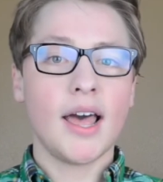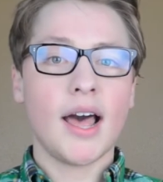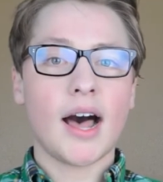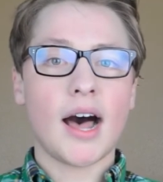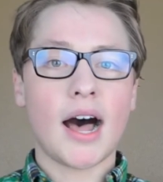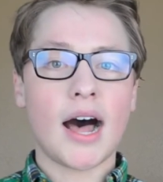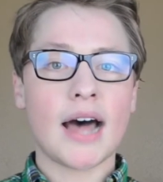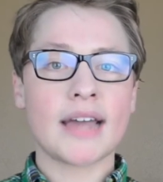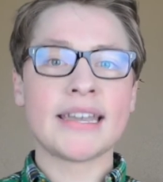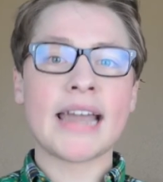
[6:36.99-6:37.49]

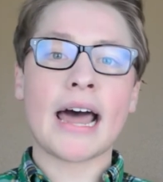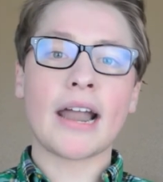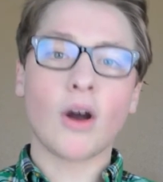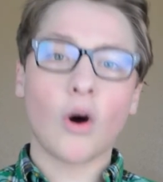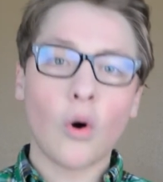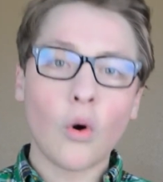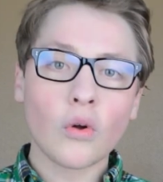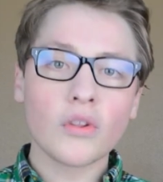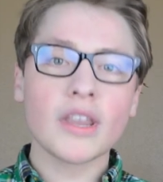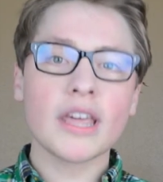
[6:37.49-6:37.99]
Not
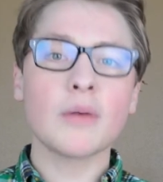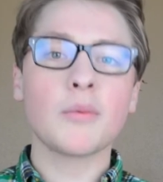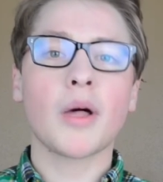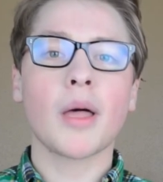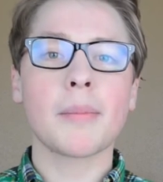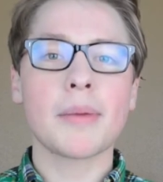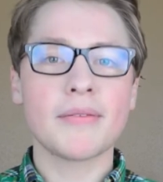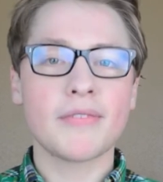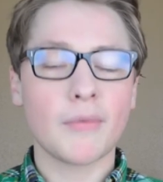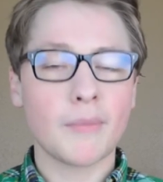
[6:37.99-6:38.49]
only will I
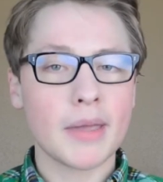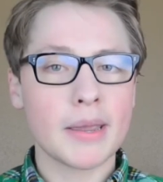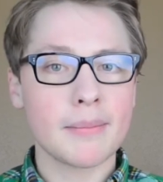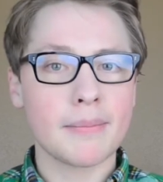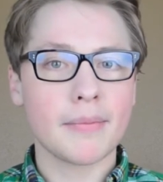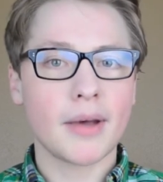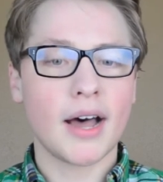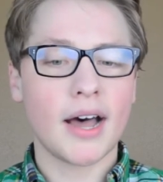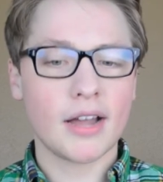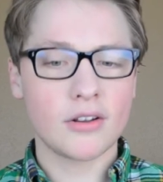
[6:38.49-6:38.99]
be filming,
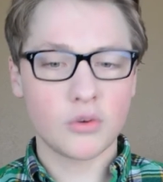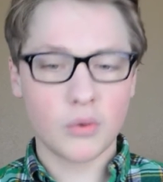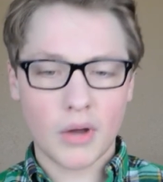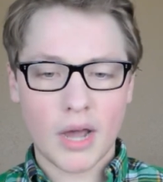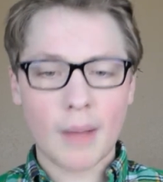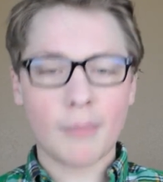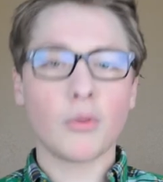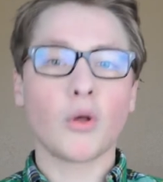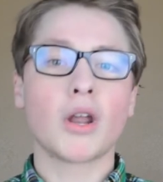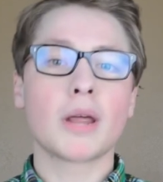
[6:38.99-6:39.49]

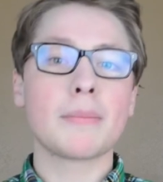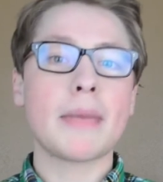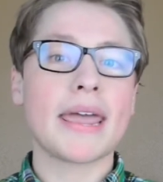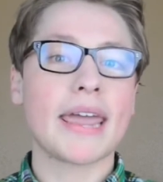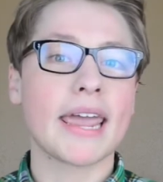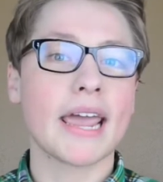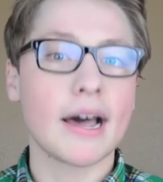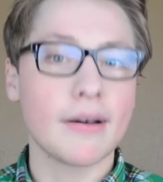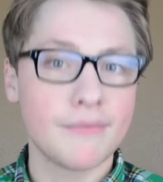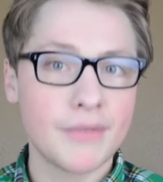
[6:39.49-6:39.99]
uploading
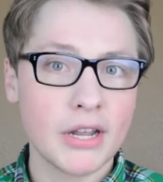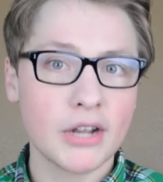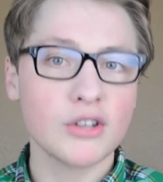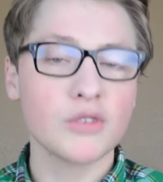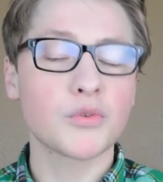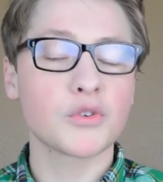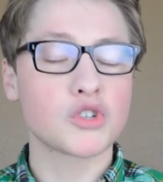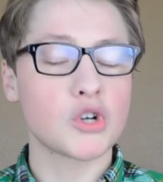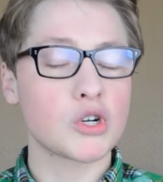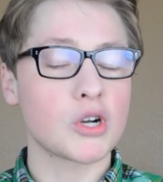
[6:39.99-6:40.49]
making of videos
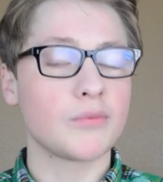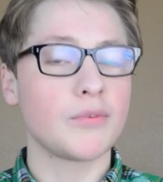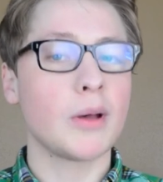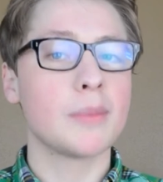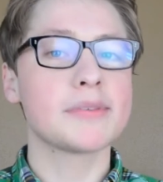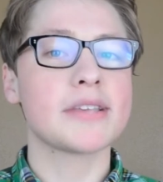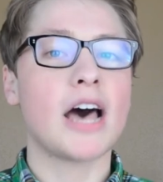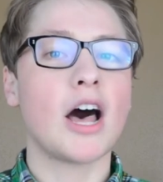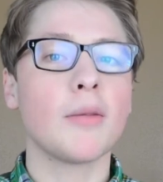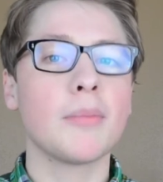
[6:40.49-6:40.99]
for short short
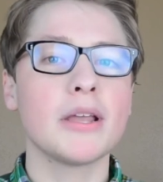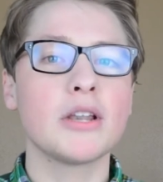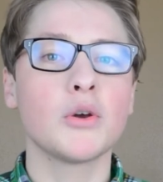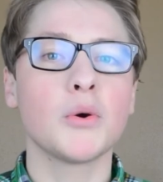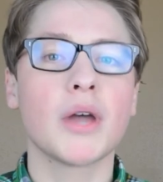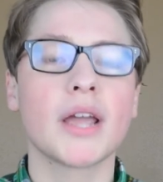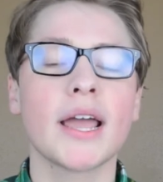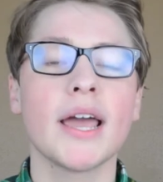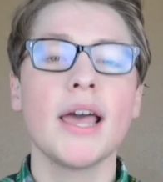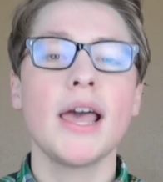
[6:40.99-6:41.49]
films, I'll be
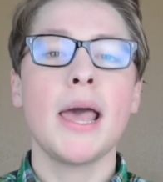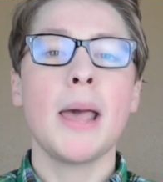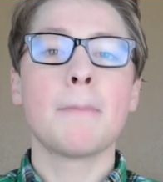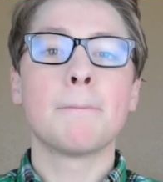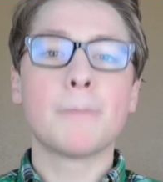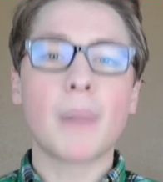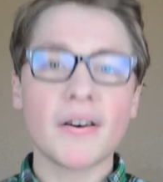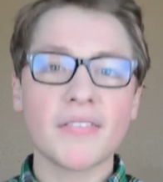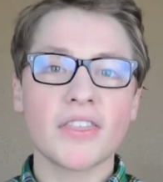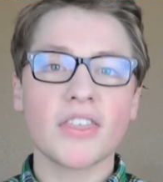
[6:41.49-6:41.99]
doing
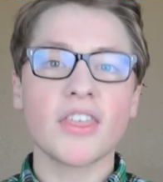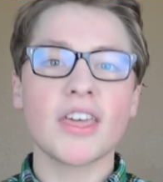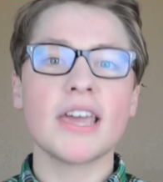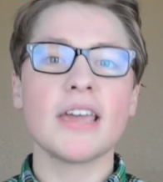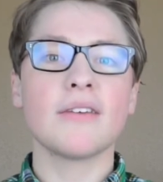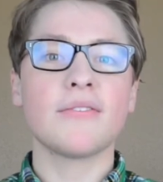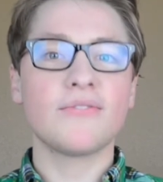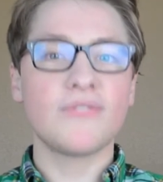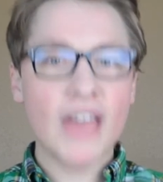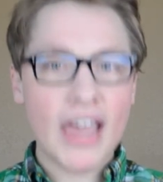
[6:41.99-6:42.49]

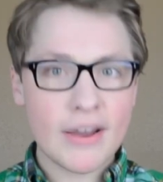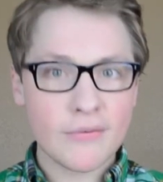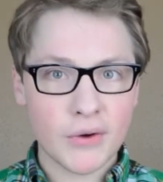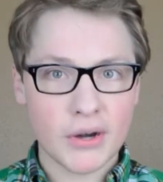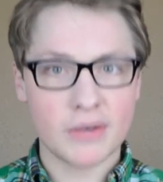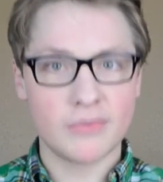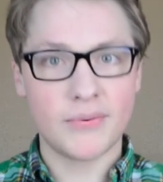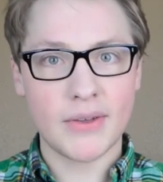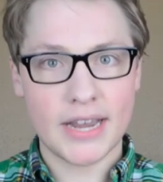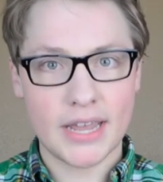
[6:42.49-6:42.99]
monthly
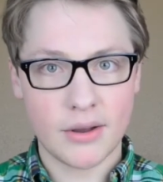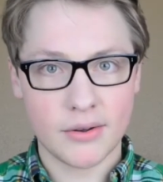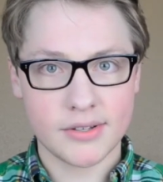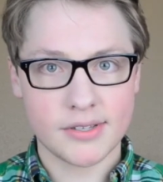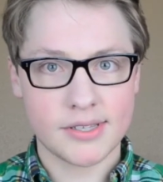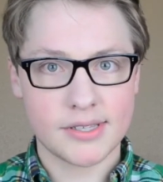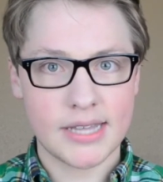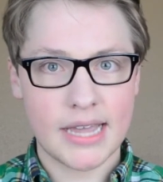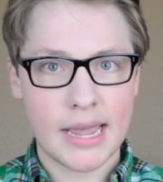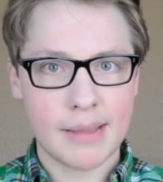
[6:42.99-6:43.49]
favorite
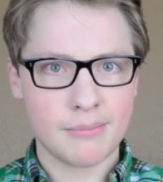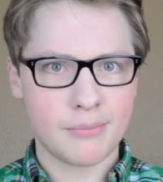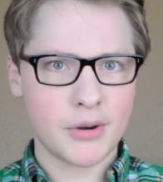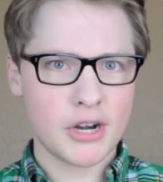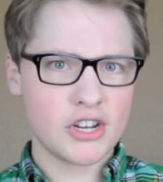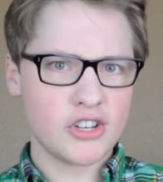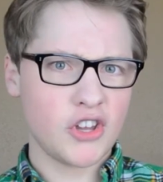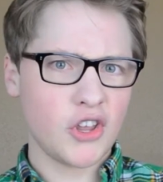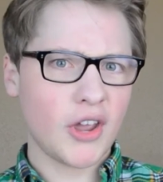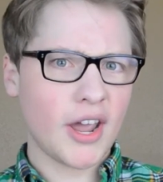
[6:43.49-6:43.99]
videos. I'm
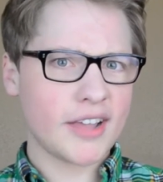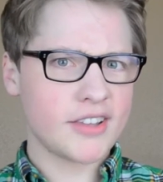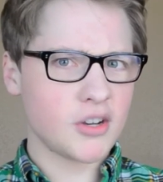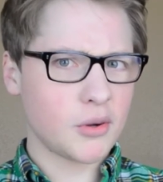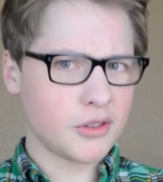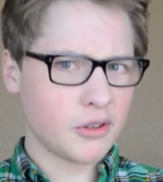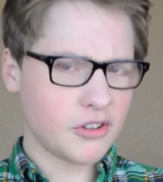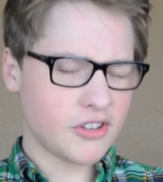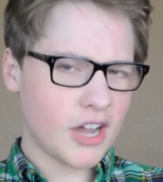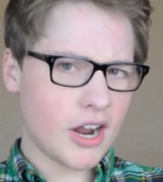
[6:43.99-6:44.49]
pretty sure you guys know
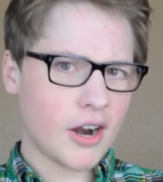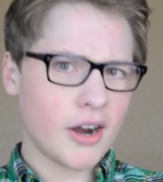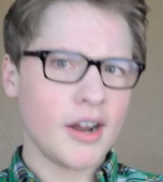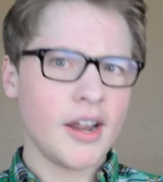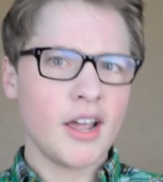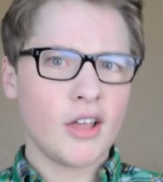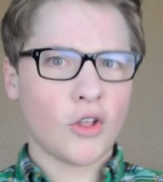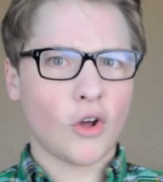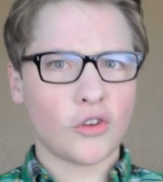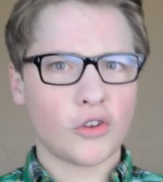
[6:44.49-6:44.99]
what those are.
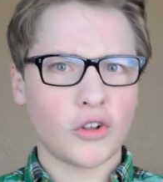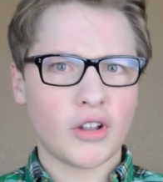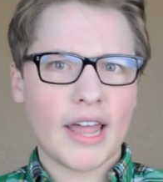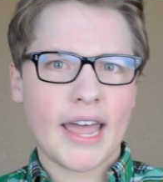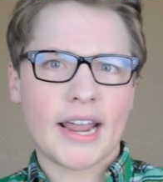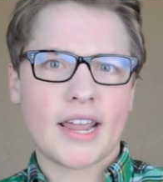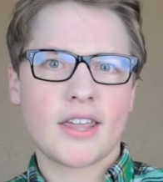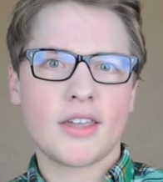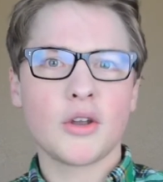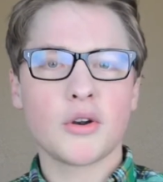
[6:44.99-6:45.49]
Those are
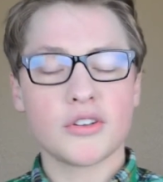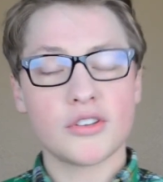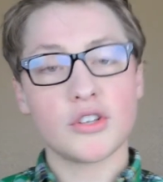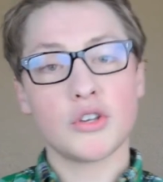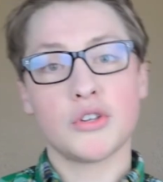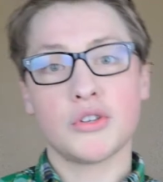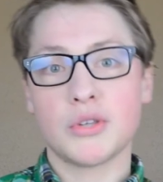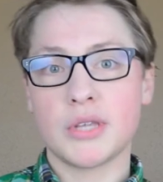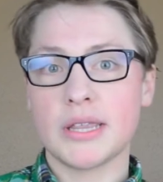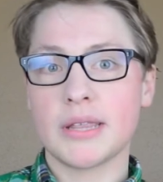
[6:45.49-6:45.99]
like, you know,
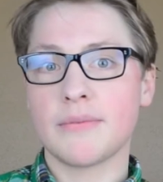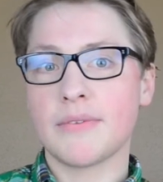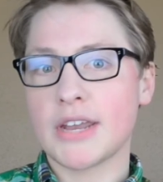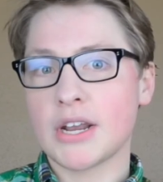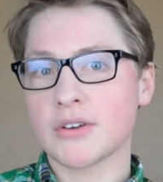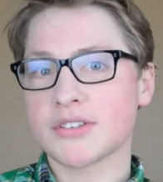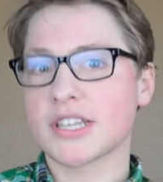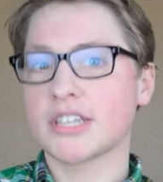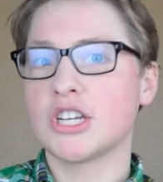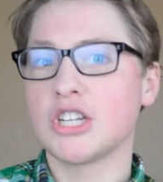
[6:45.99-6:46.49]
you see the
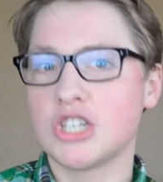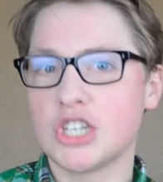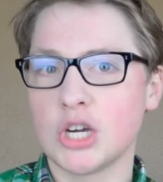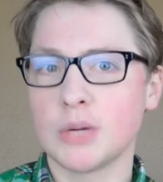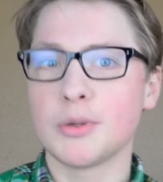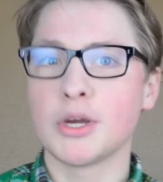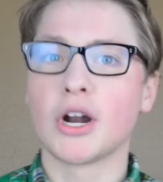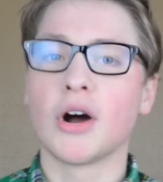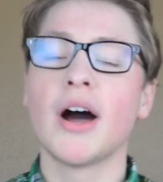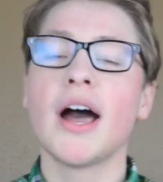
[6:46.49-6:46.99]
videos on
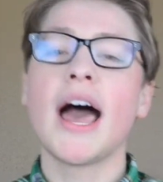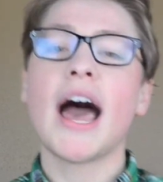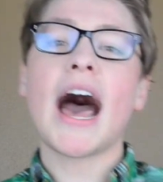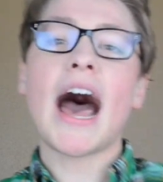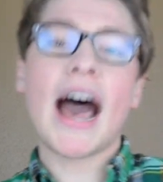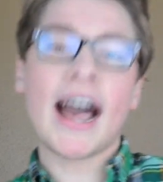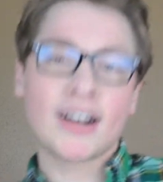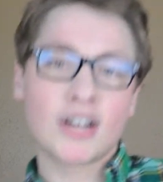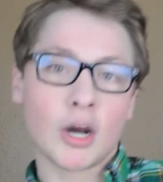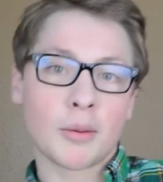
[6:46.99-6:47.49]
YouTube, you know,
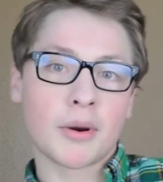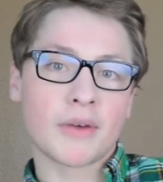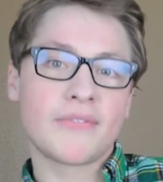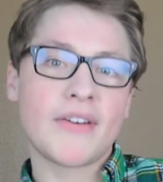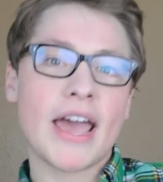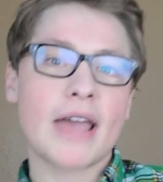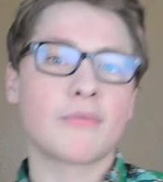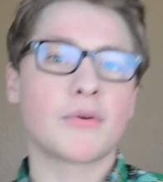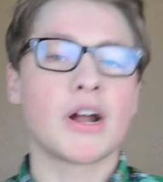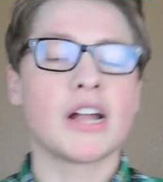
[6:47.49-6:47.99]
October
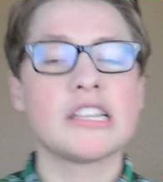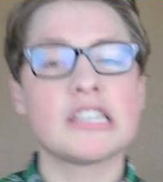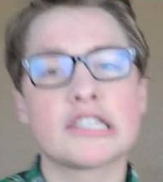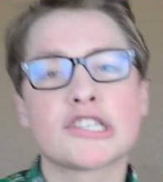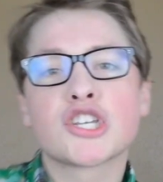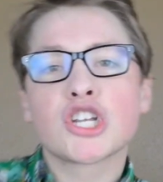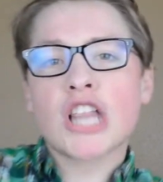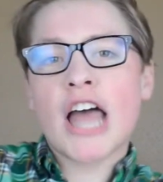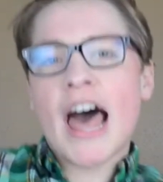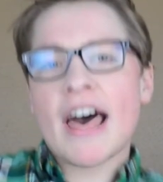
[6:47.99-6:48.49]
favorites,
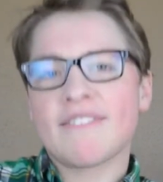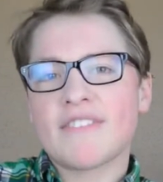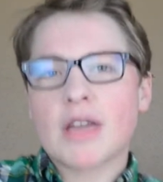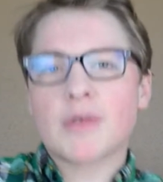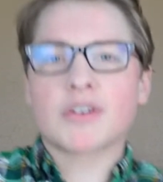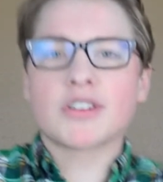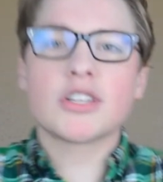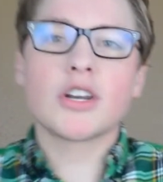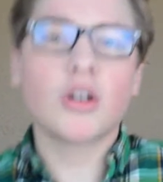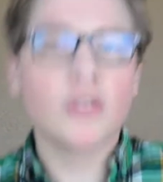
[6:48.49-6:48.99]
July
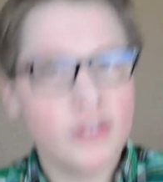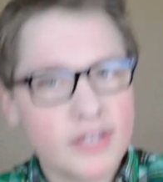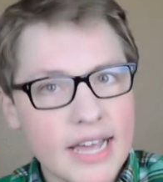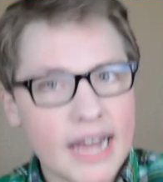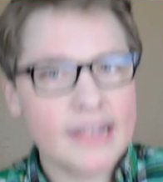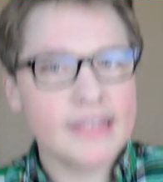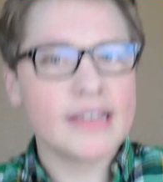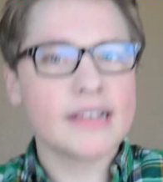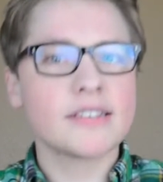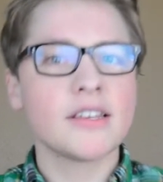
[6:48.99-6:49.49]
favorites, you know, those
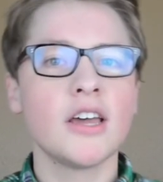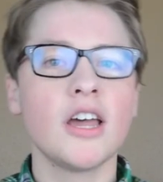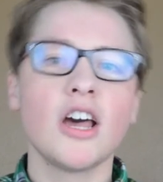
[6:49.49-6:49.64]
kind of things.